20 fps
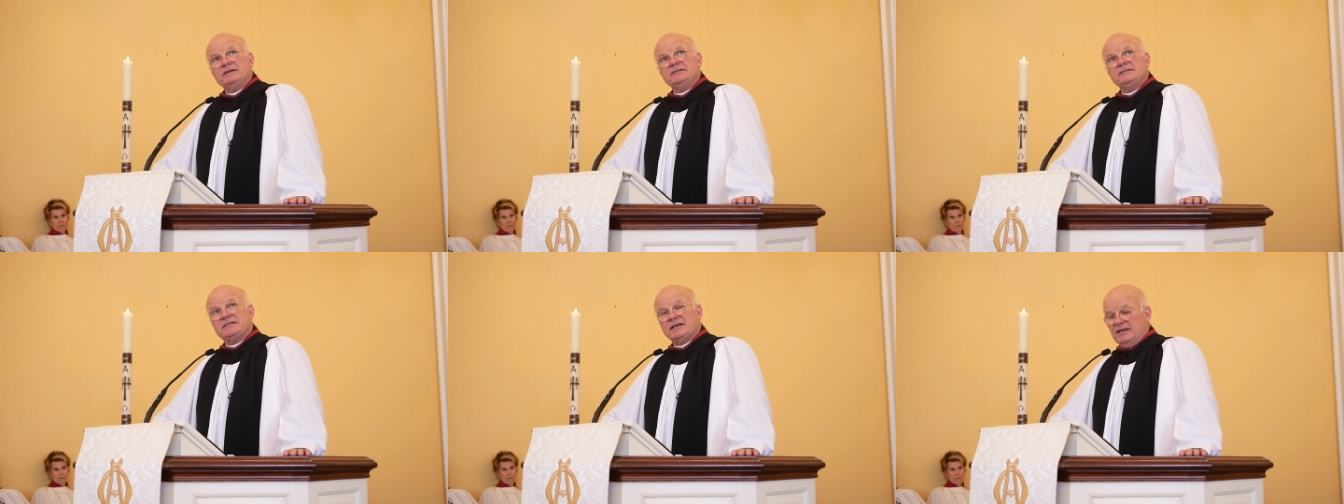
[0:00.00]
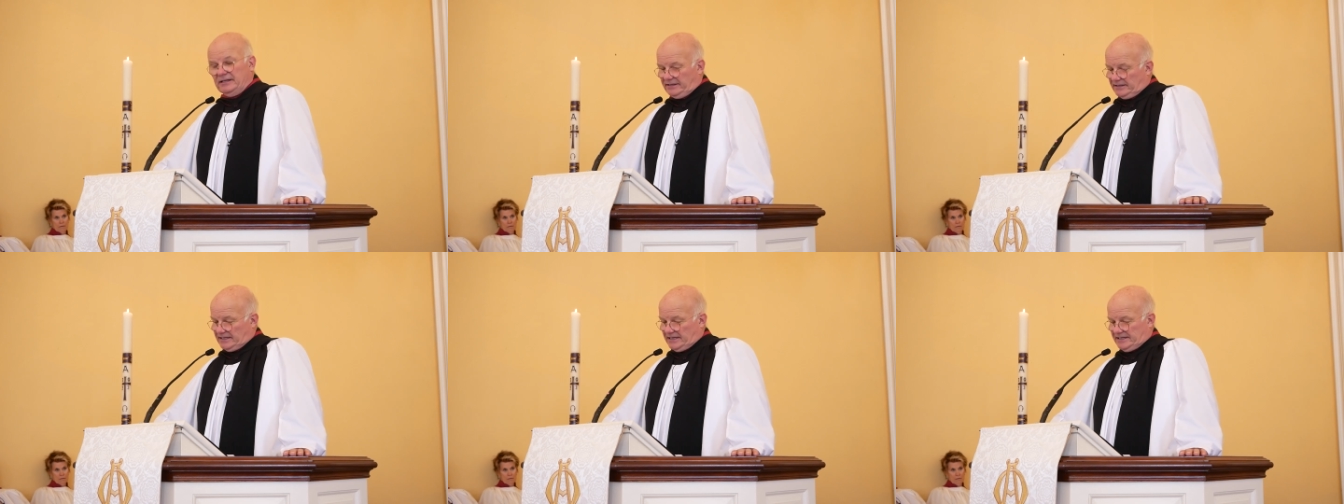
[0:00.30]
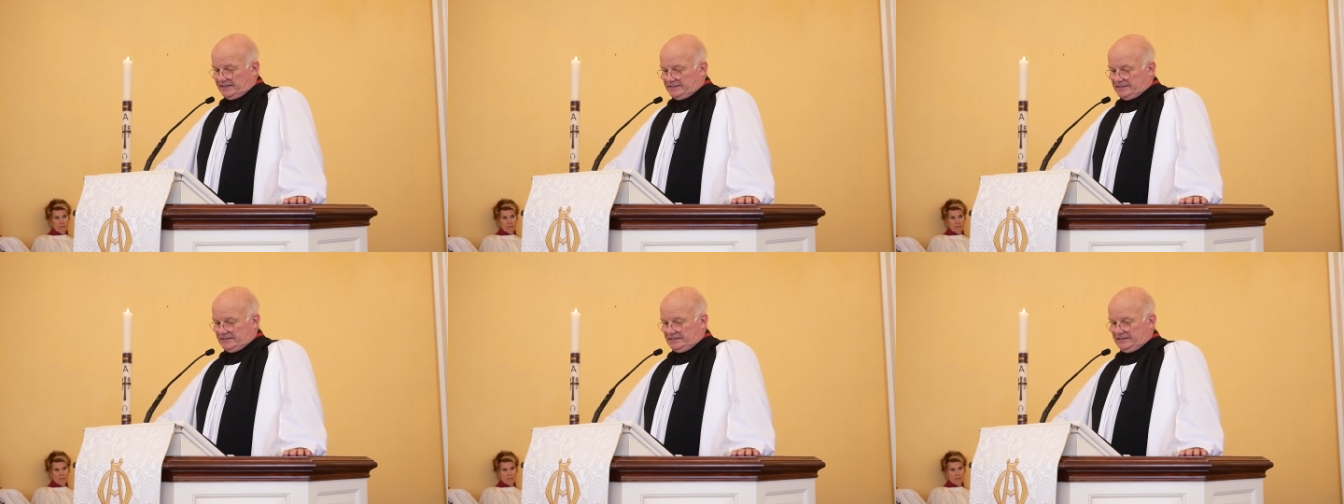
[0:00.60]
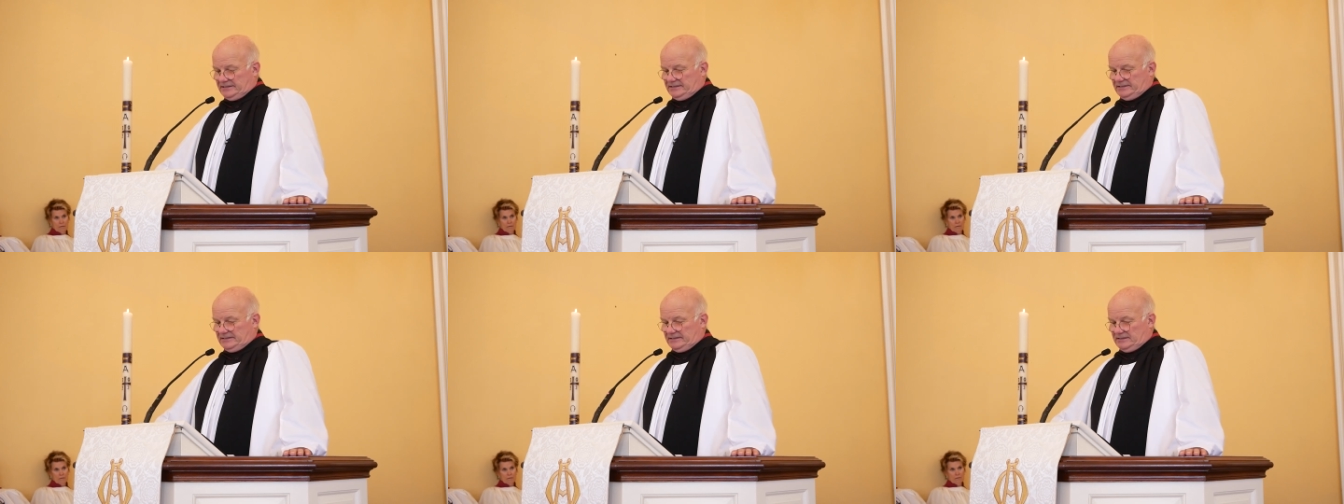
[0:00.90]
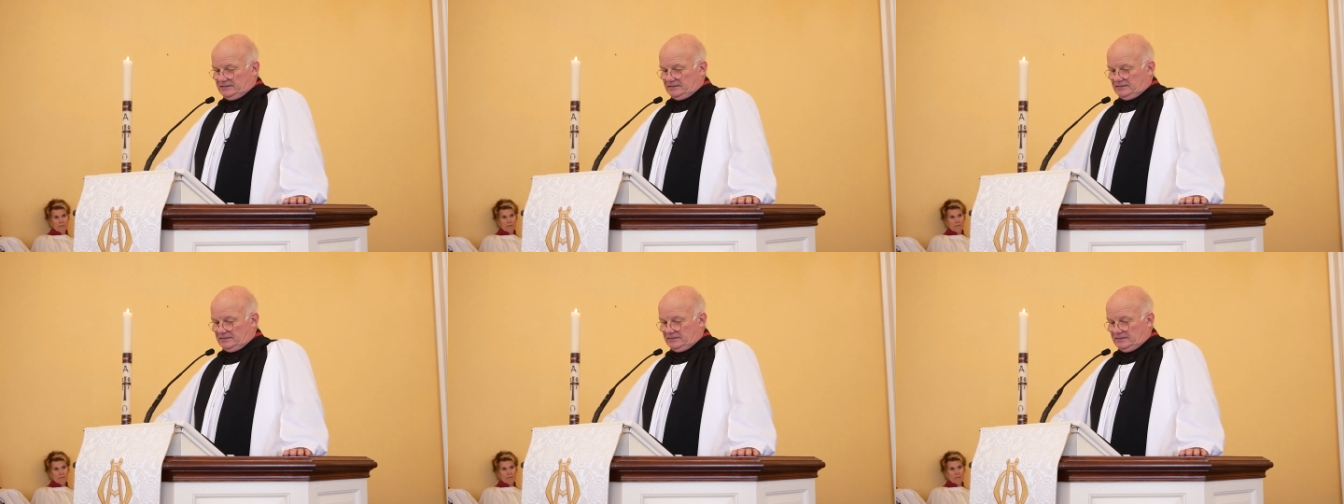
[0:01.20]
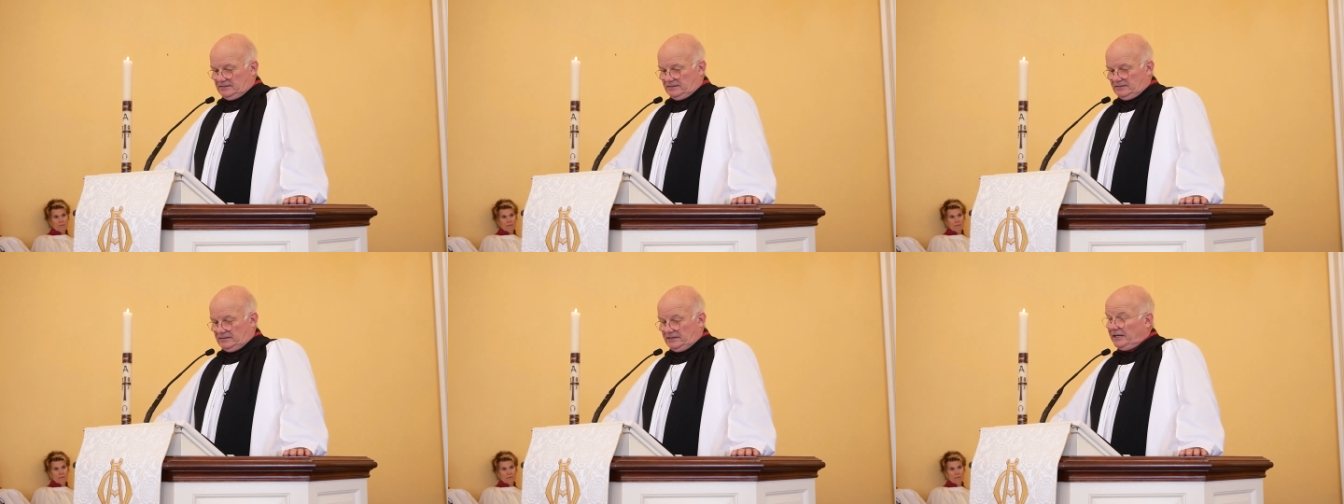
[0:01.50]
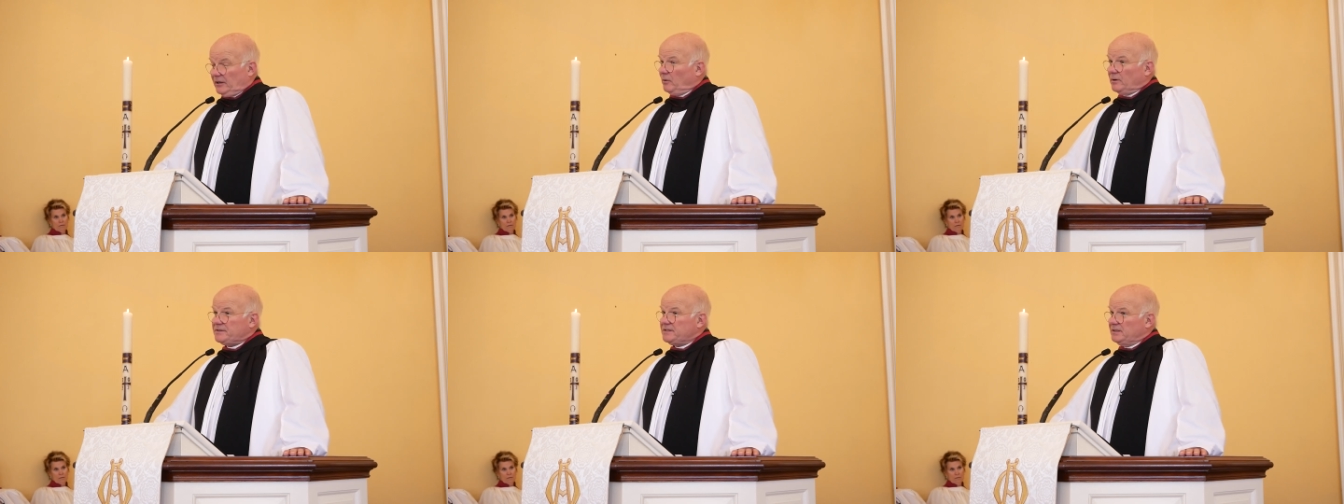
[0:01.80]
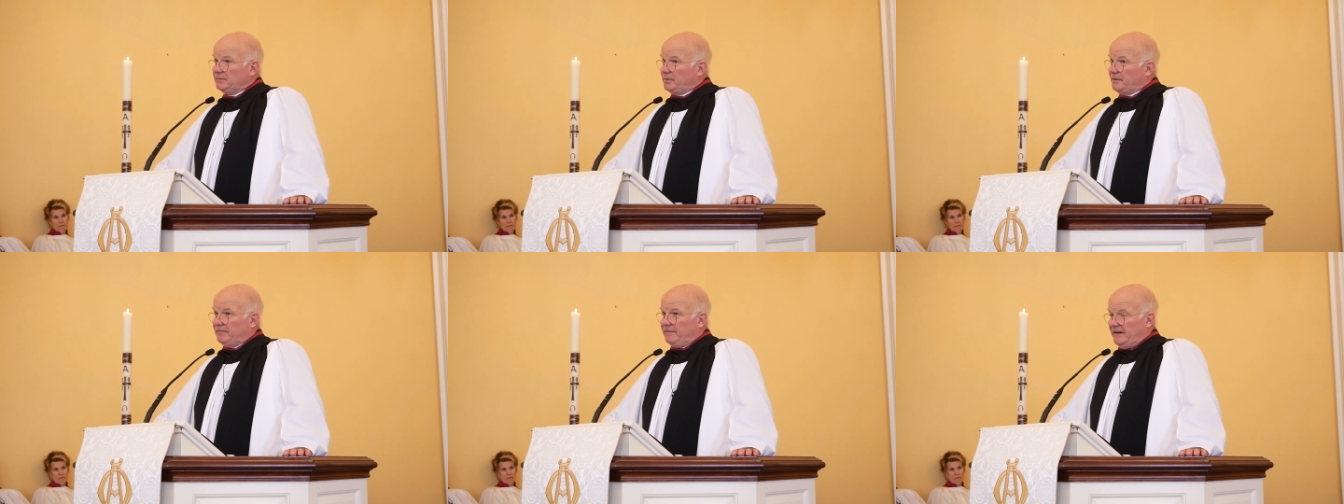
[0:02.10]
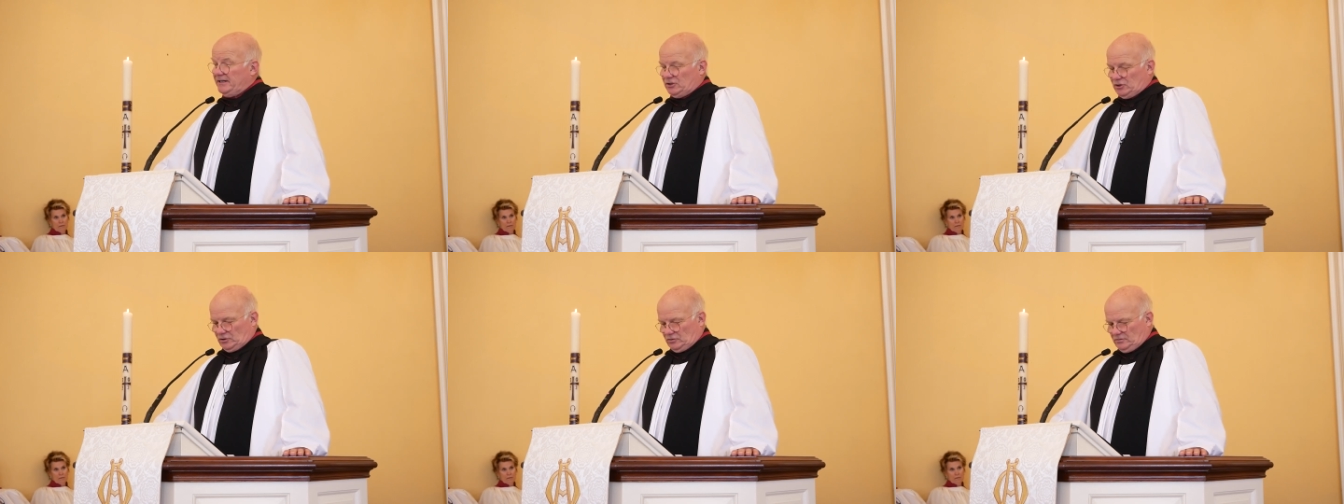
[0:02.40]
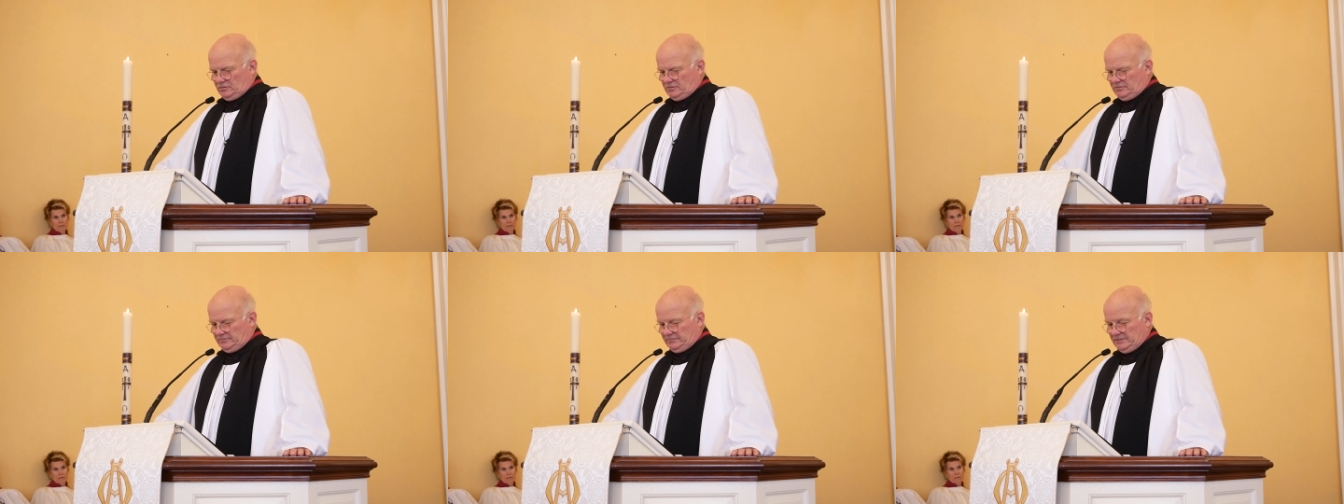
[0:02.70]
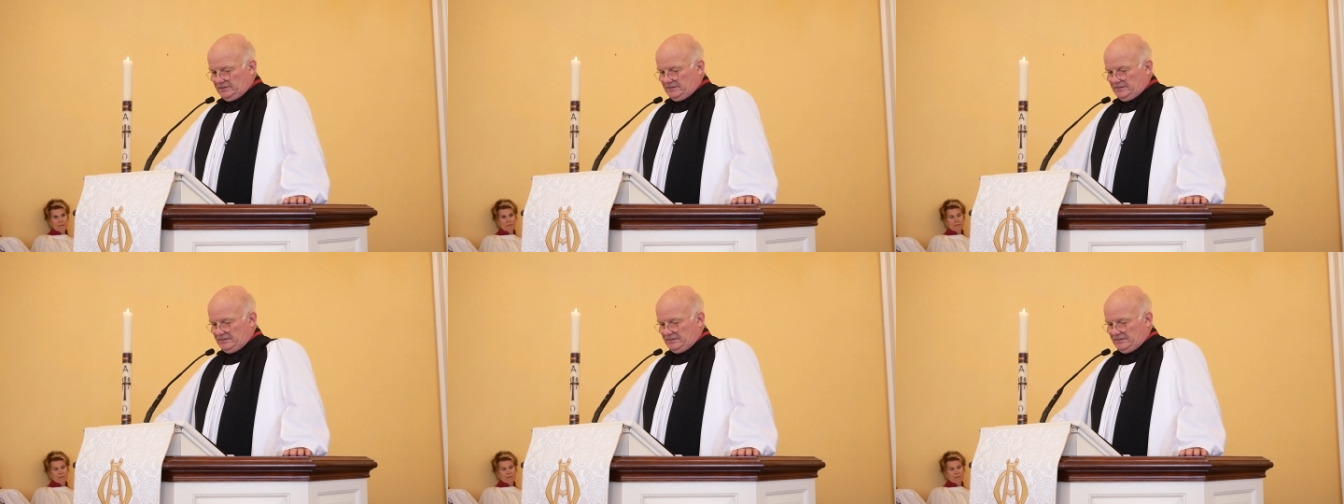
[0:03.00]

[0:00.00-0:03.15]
done that. He wasn't a professional.